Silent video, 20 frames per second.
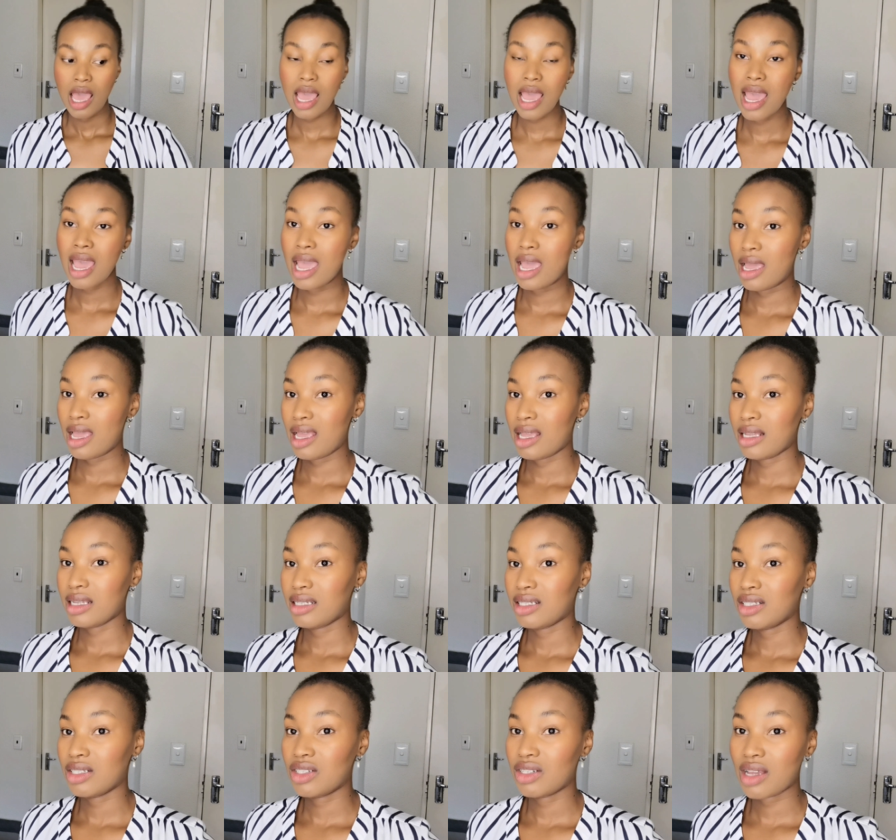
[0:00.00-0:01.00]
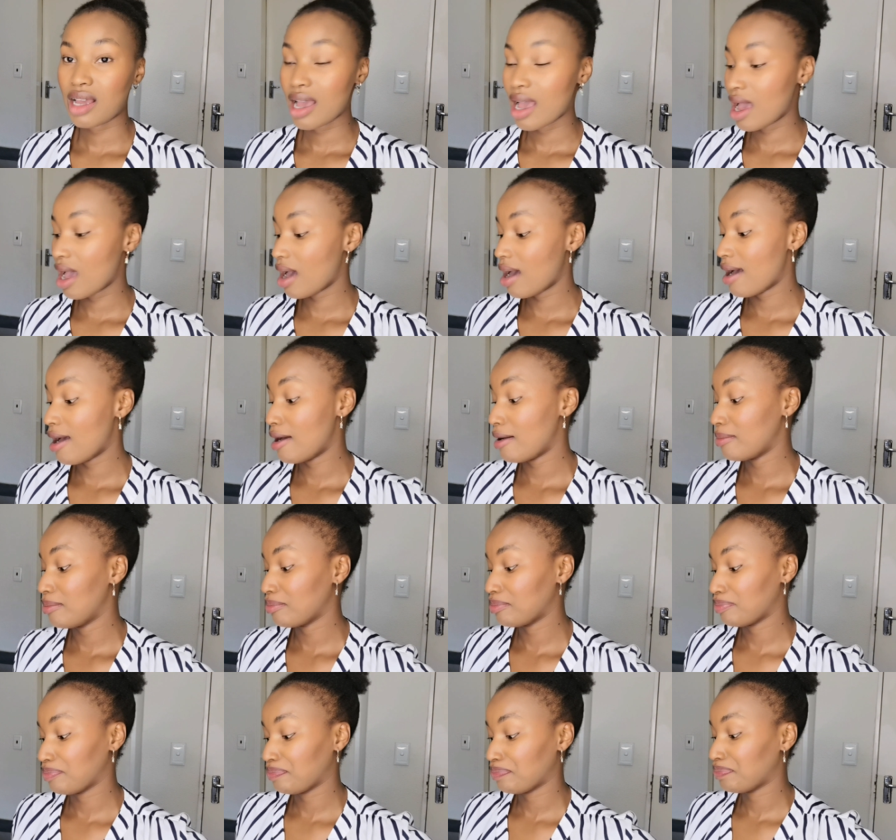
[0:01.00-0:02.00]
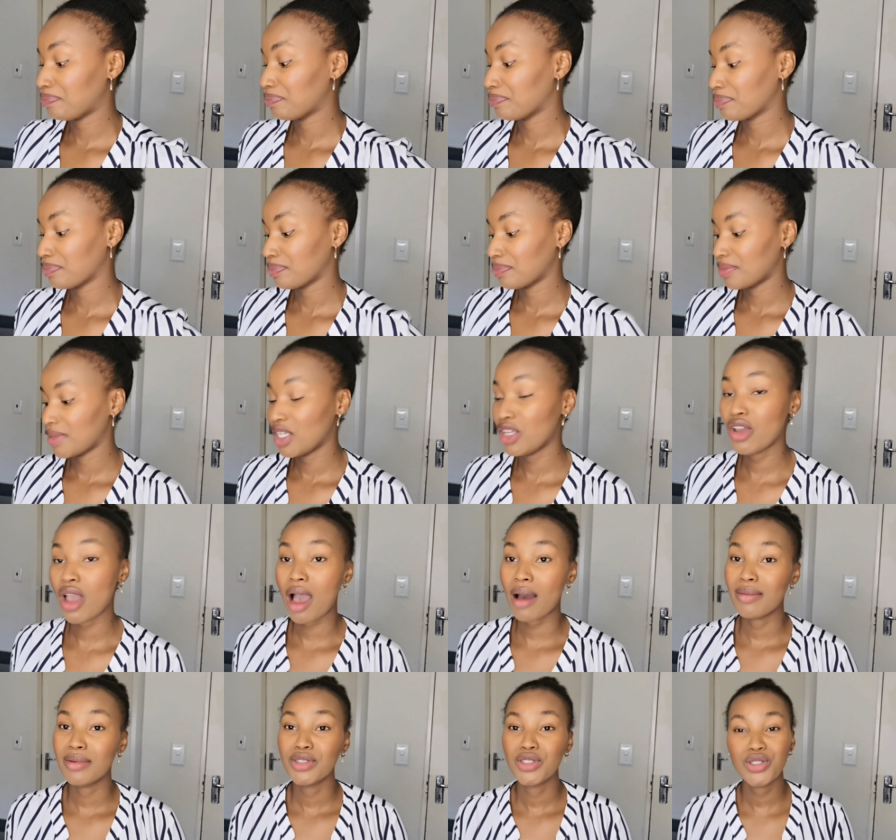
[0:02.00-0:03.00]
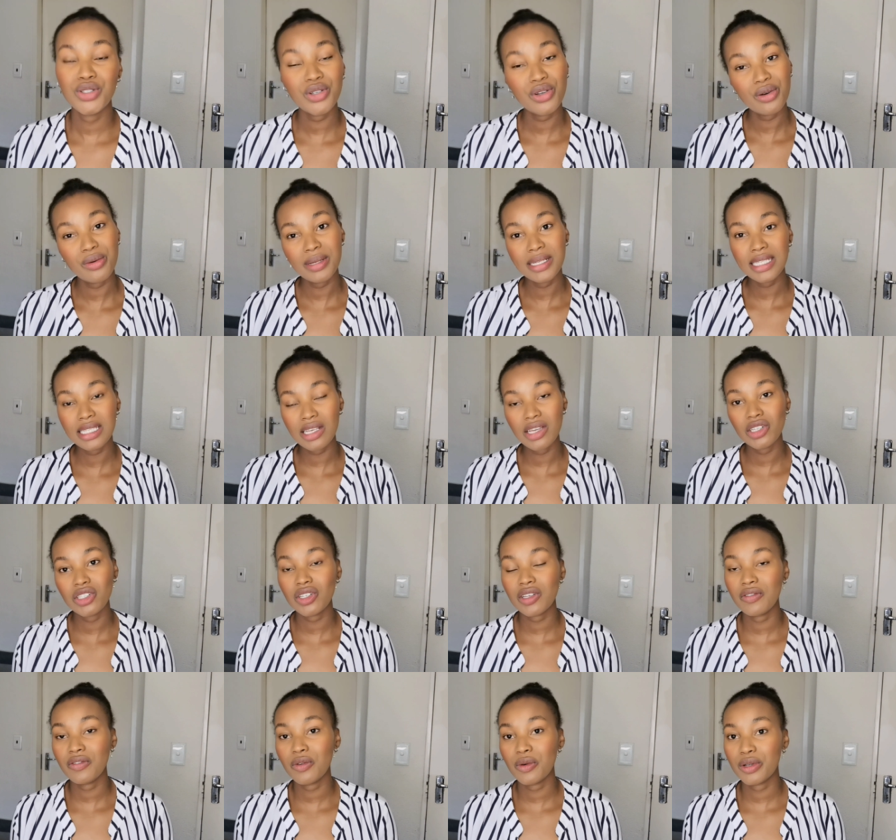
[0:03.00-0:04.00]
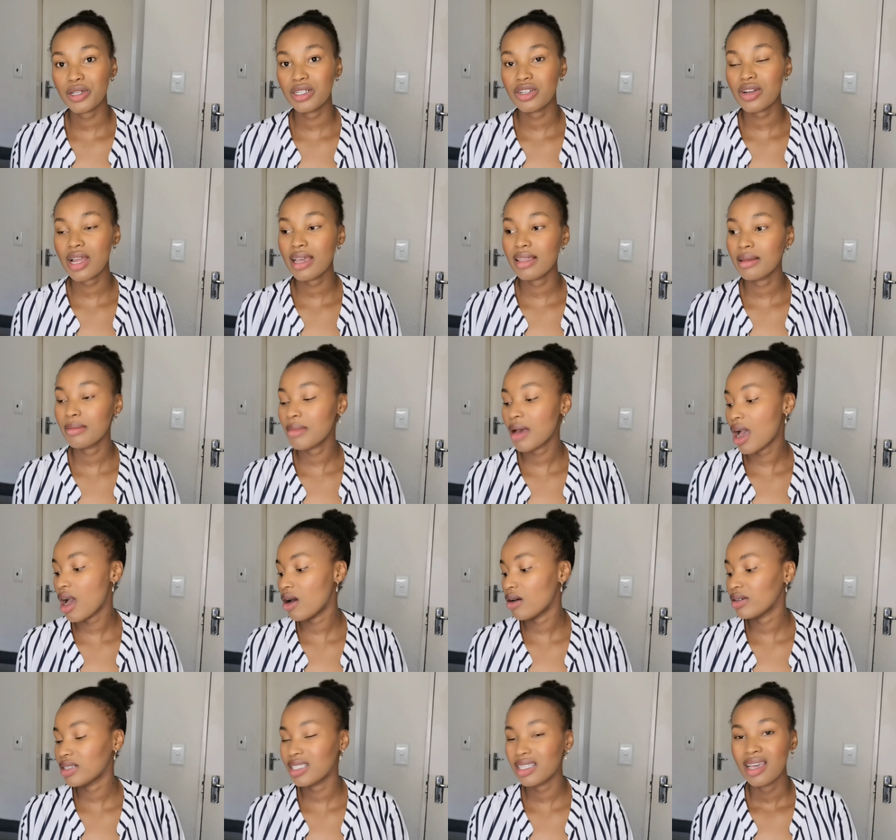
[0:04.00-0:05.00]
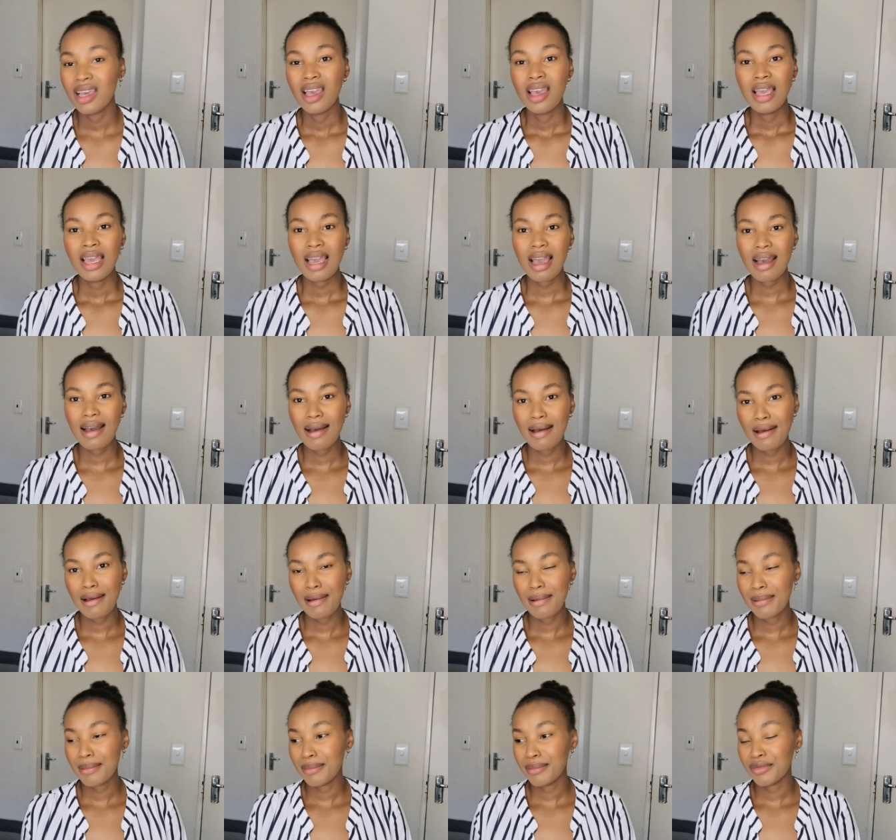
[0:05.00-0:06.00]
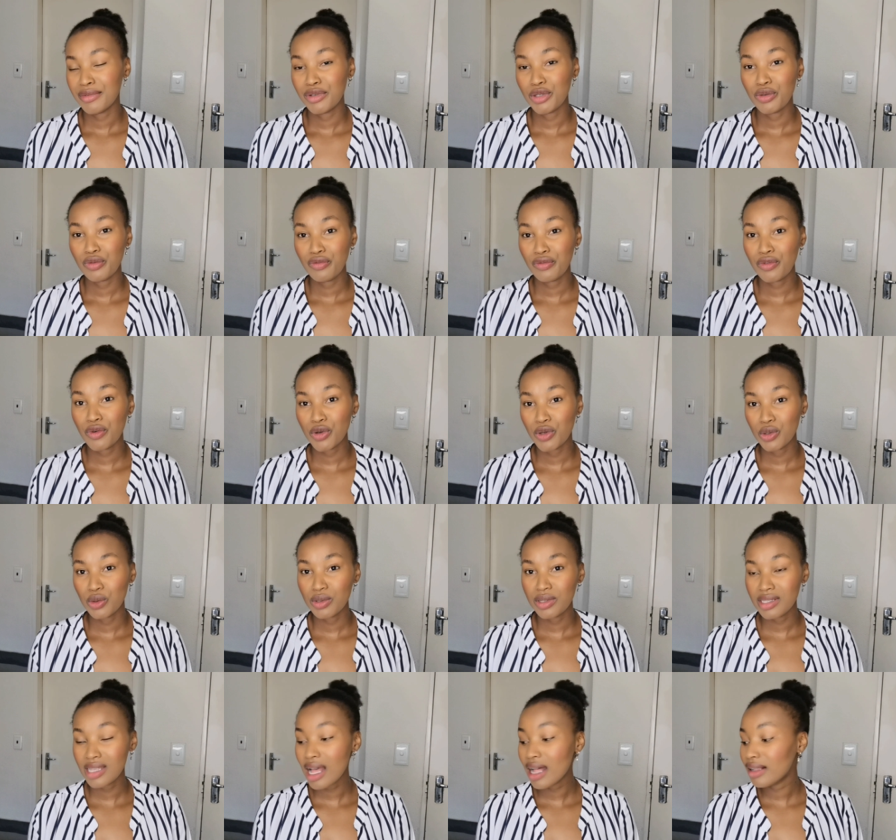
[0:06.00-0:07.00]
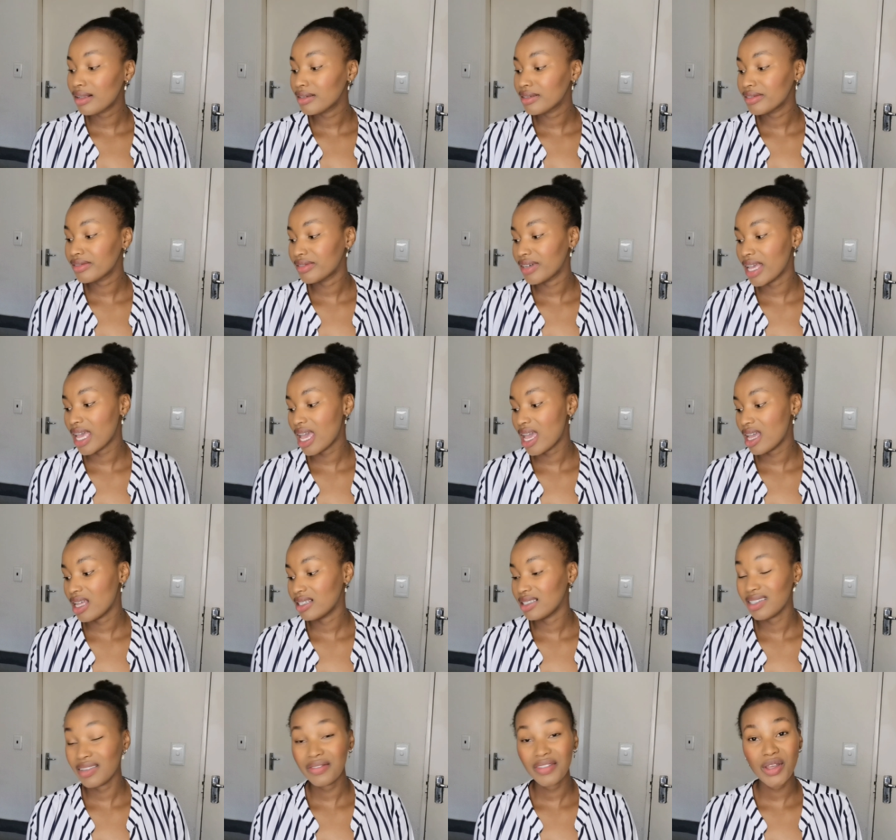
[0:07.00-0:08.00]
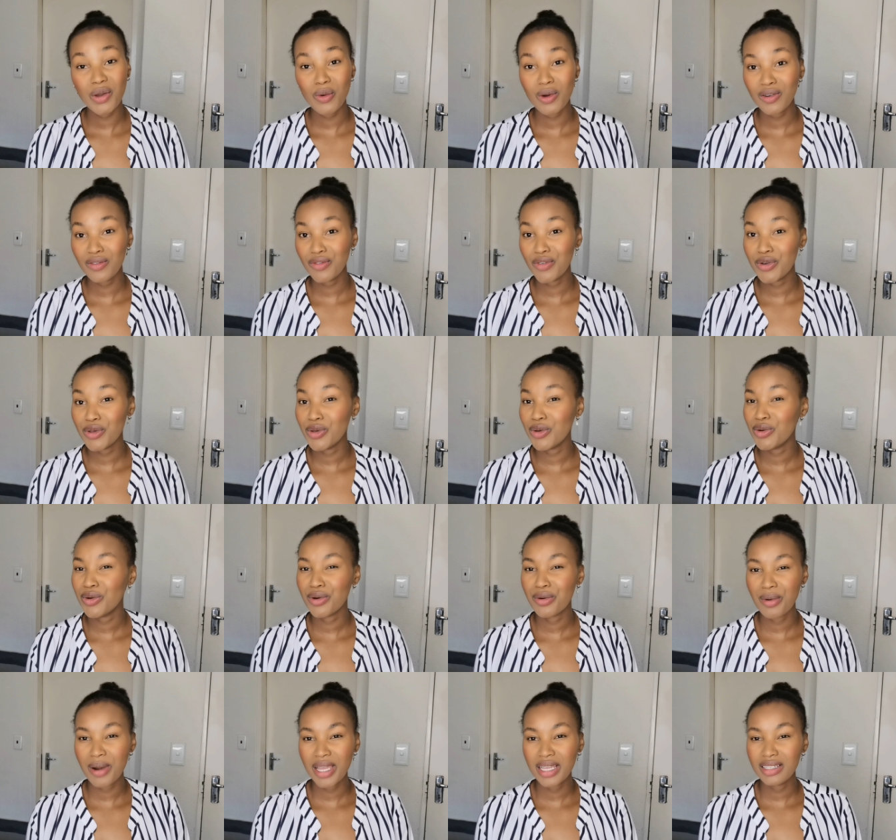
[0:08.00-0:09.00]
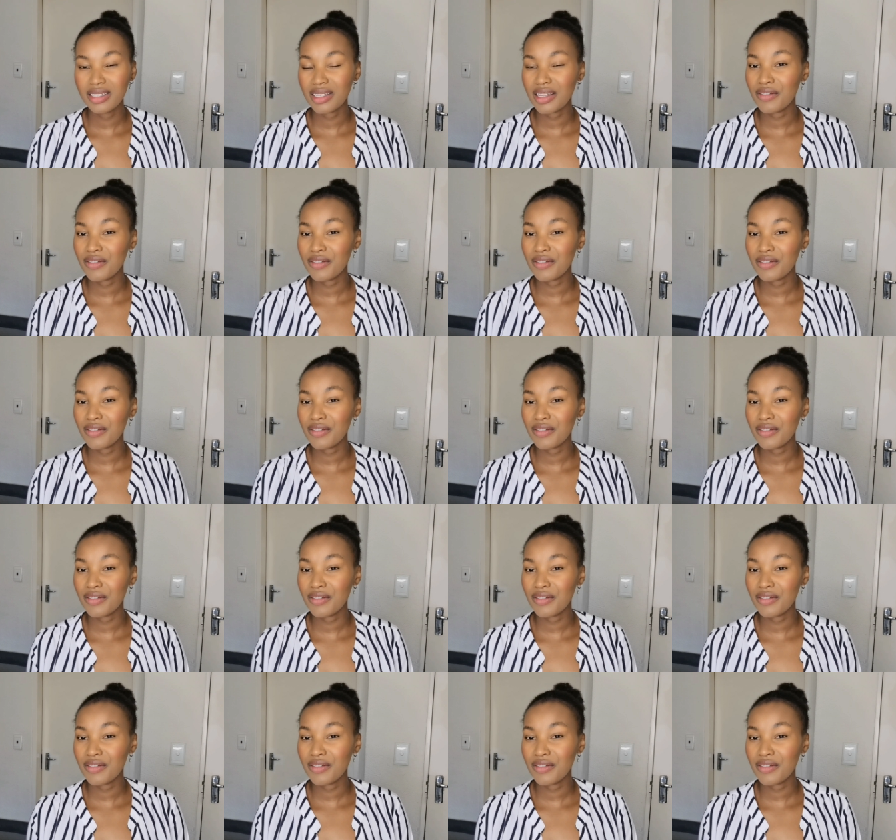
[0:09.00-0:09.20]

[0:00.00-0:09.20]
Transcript: And um, yeah, do your research if you want to try them out um, for yourself. And if they work for you, great.